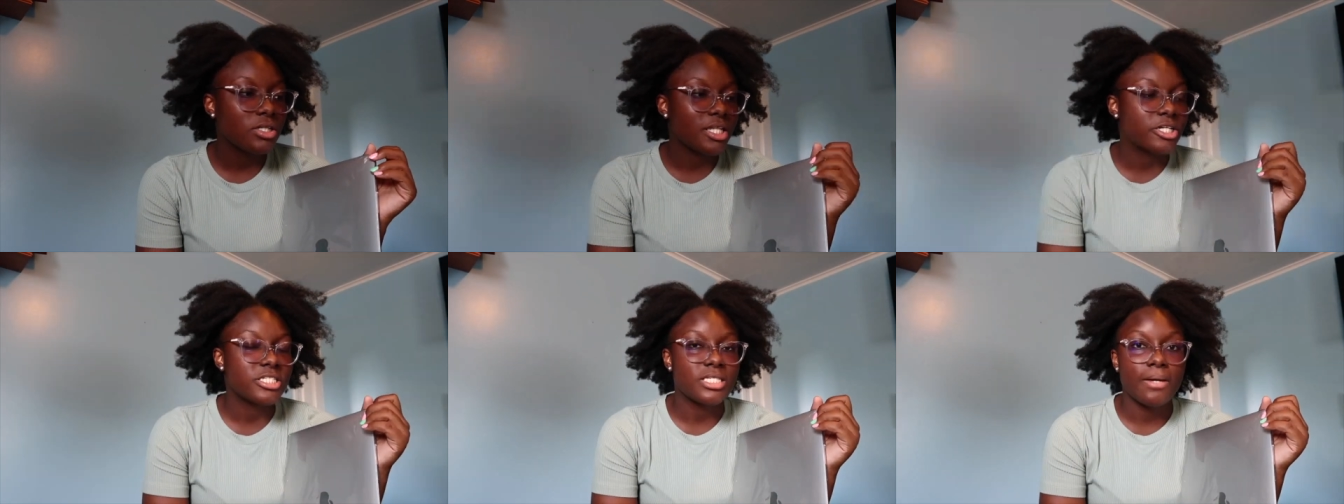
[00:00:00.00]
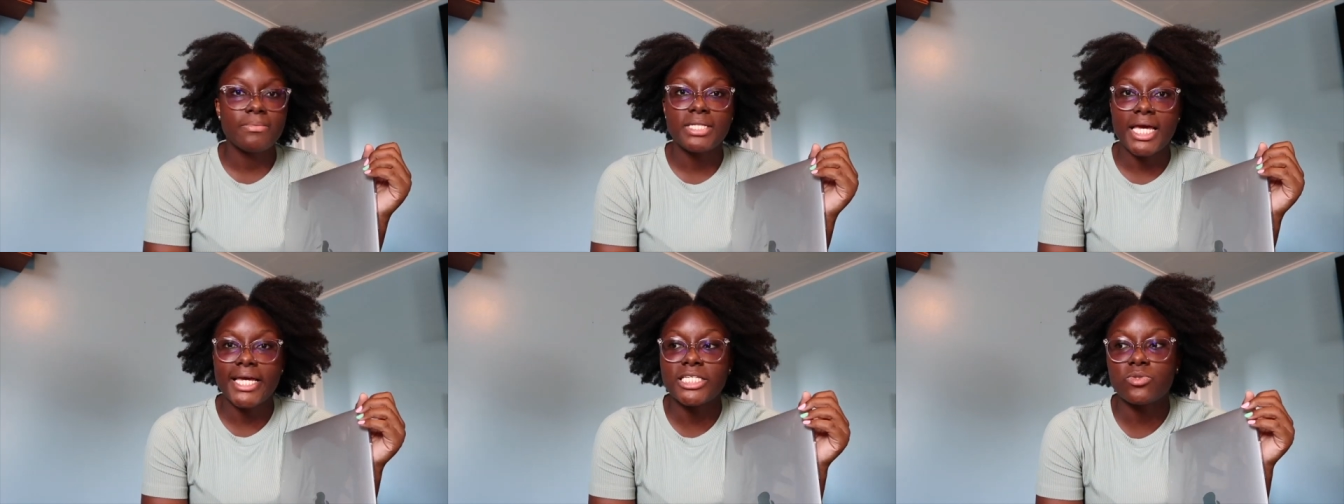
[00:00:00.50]
there's some
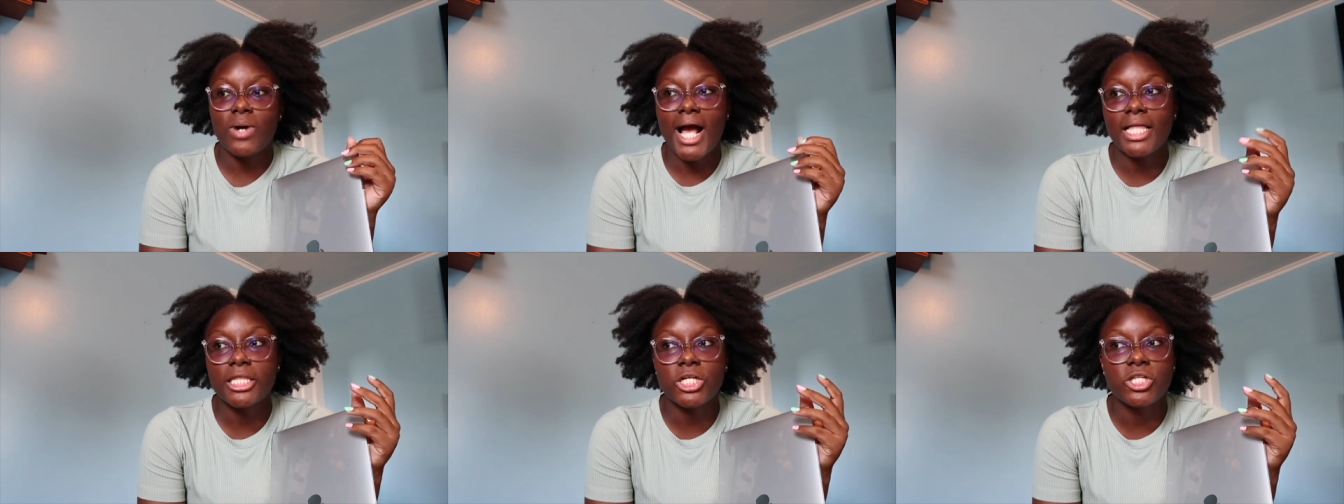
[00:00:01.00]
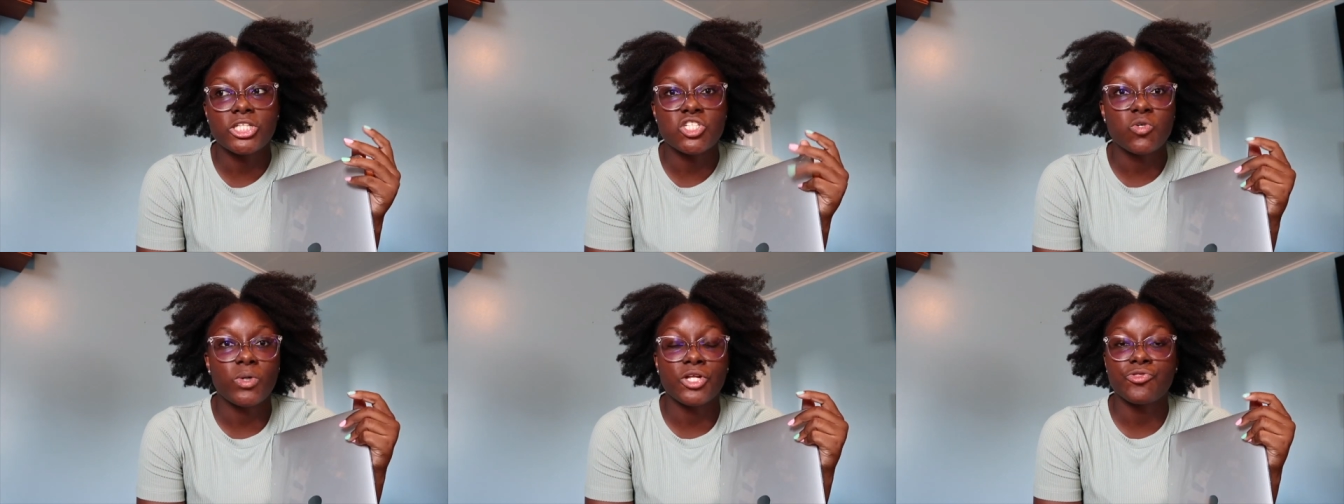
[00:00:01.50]
days where I literally
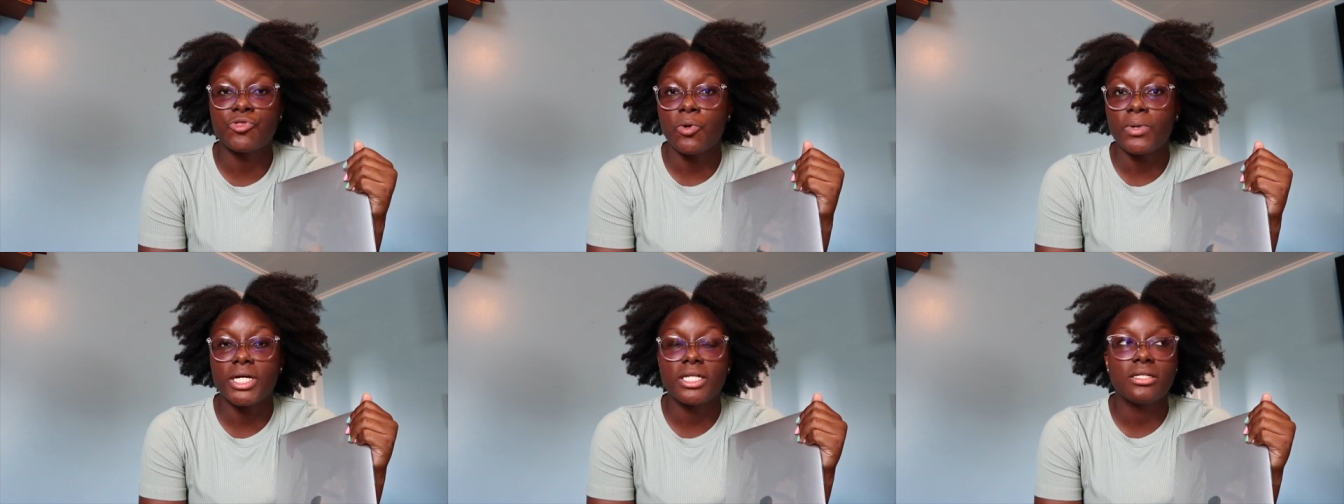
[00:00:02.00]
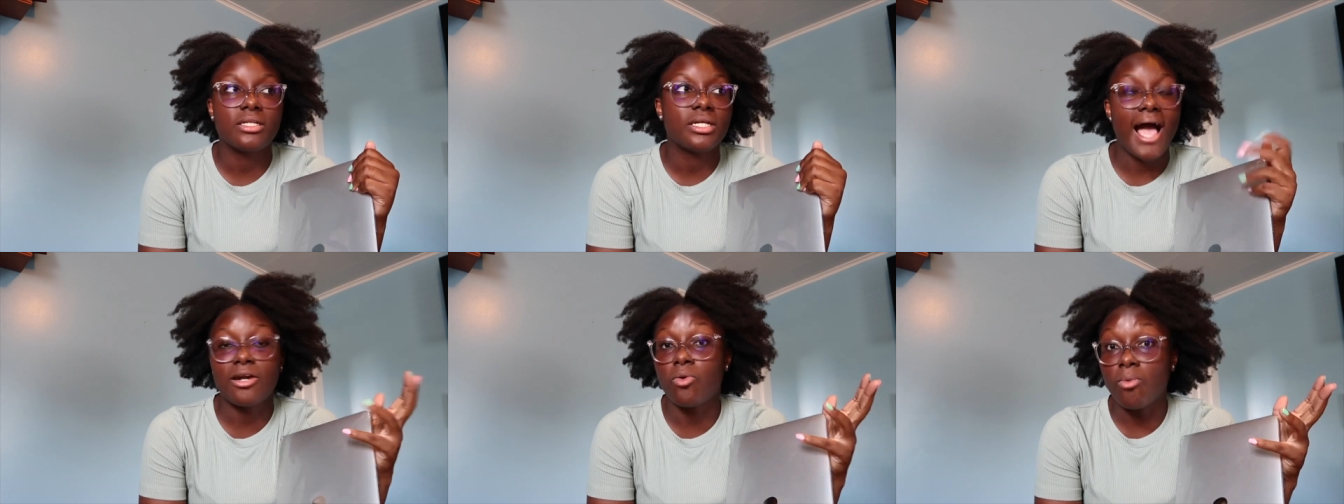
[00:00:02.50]
just want to throw it
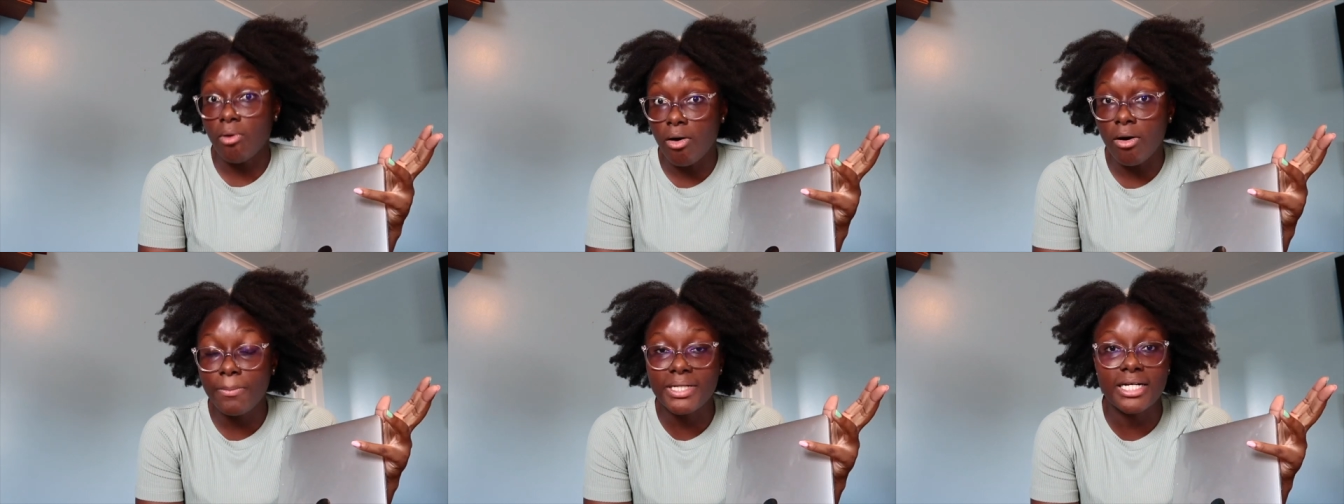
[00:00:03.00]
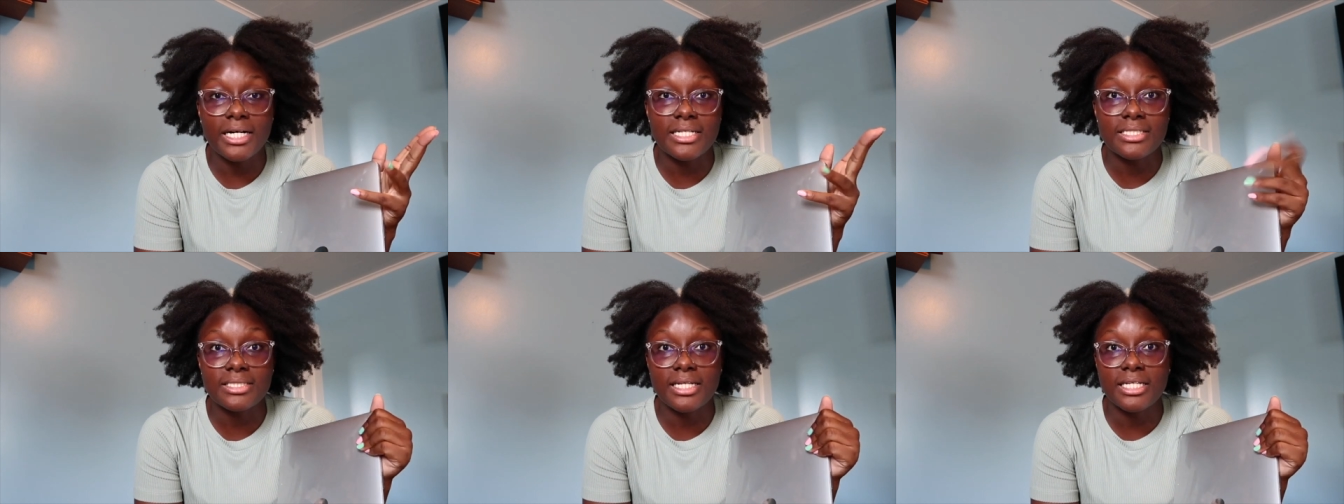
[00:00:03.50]
at a wall
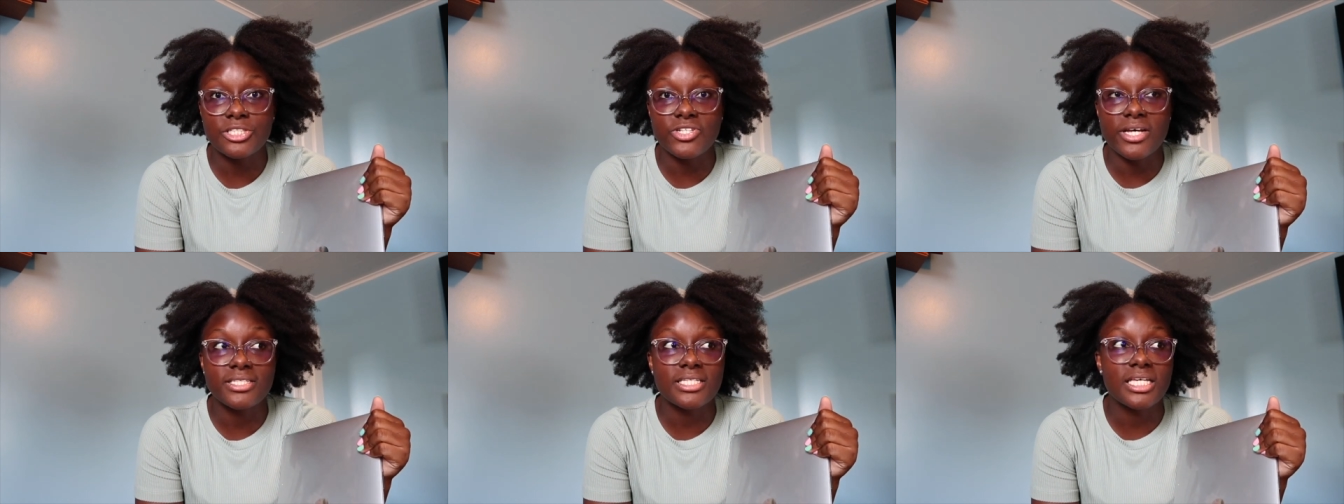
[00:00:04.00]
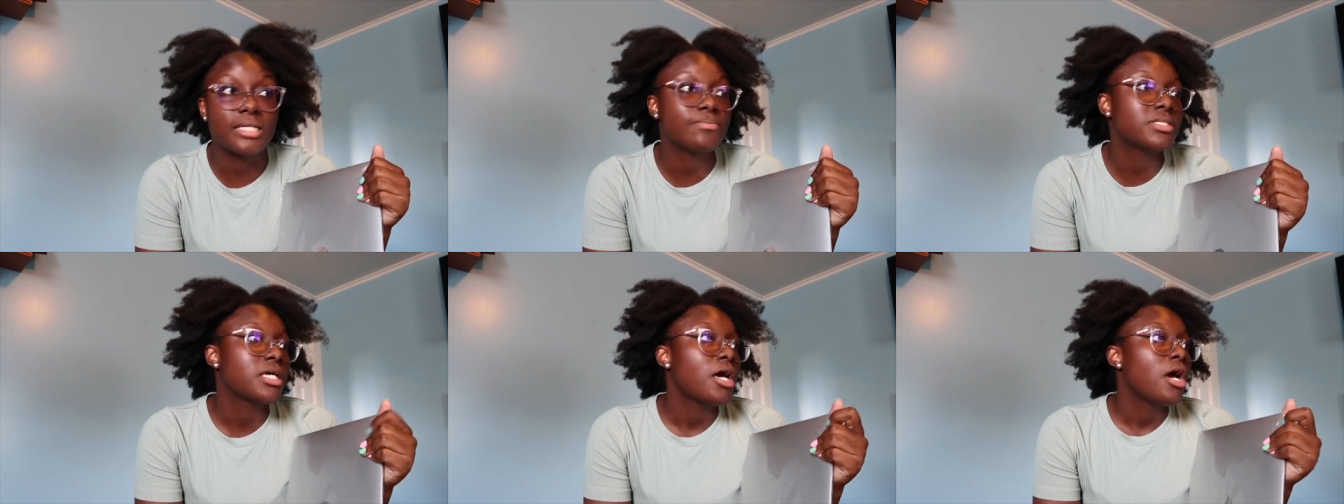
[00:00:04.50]
because it just
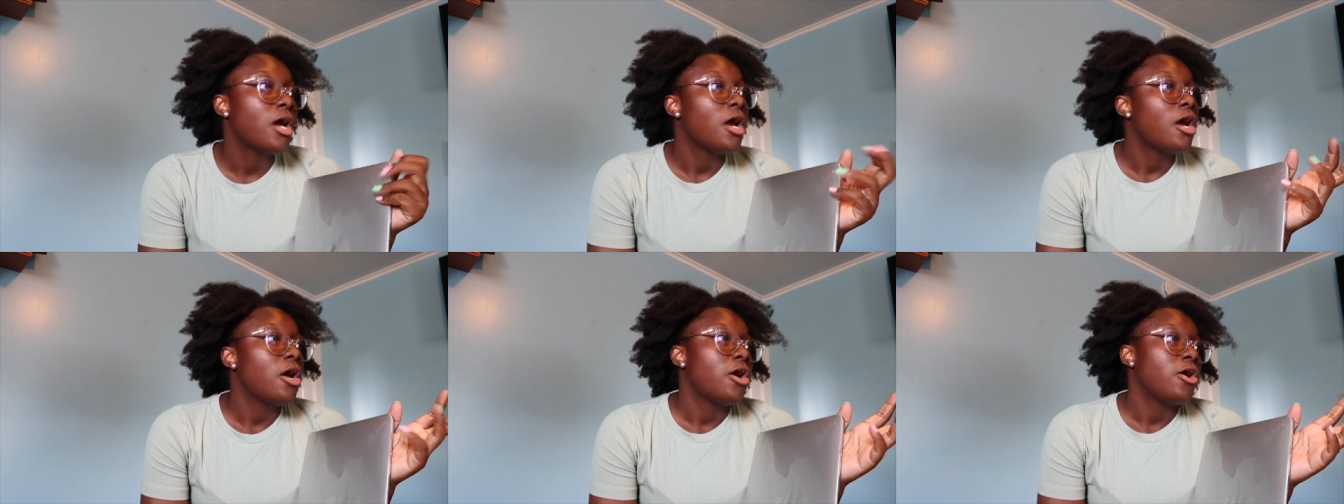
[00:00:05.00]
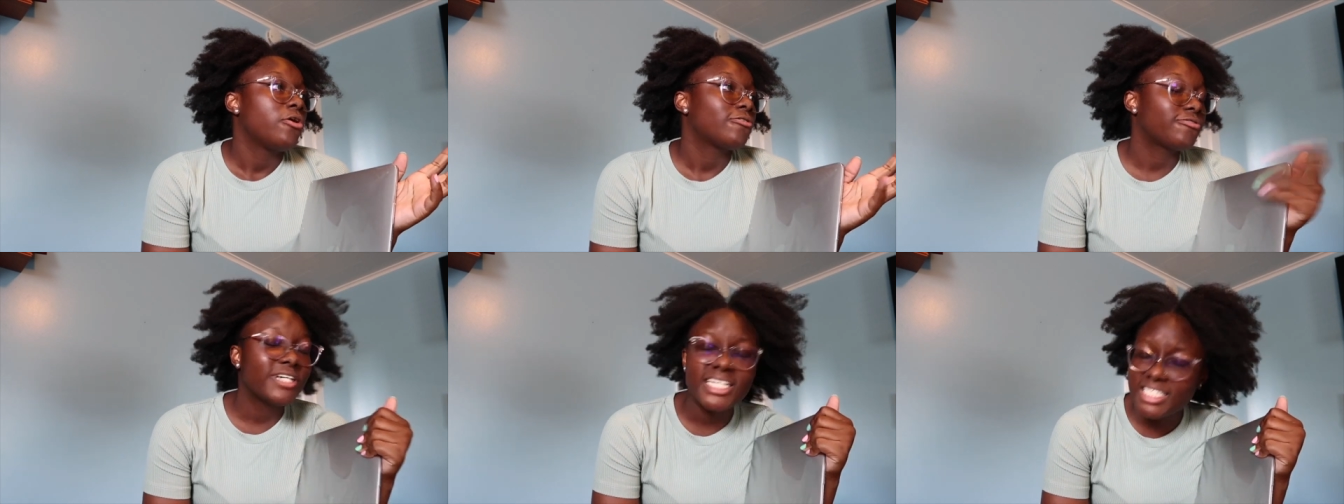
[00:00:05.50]
keeps
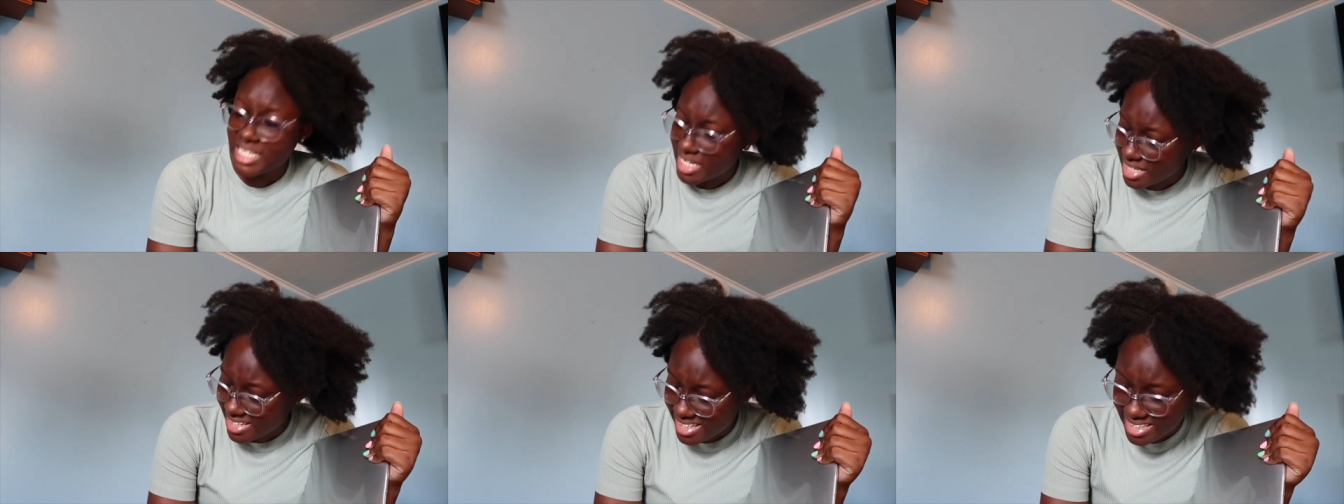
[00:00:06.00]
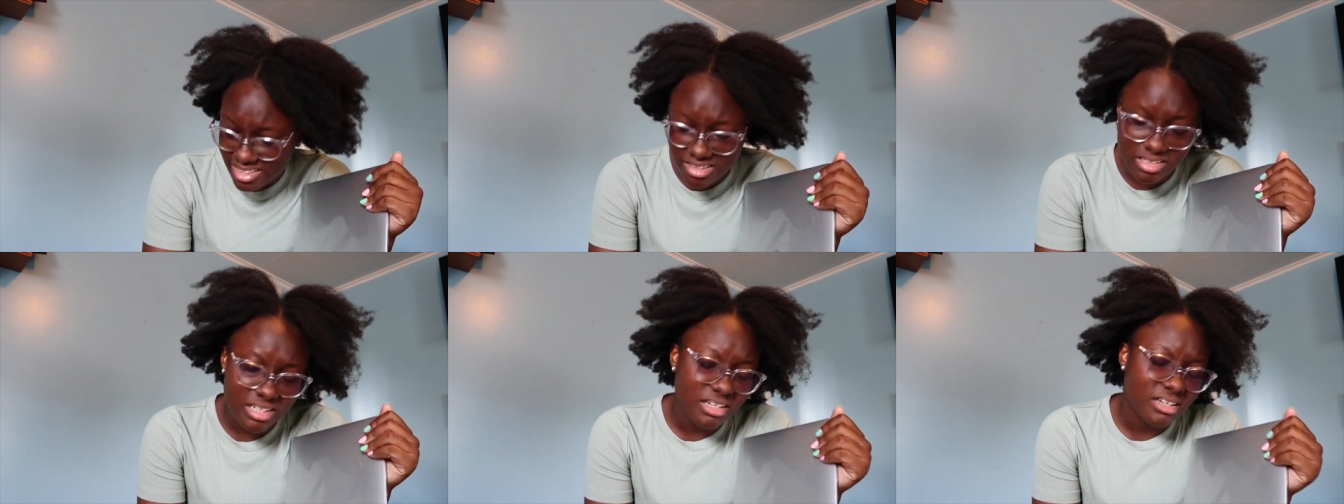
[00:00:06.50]
freezing. And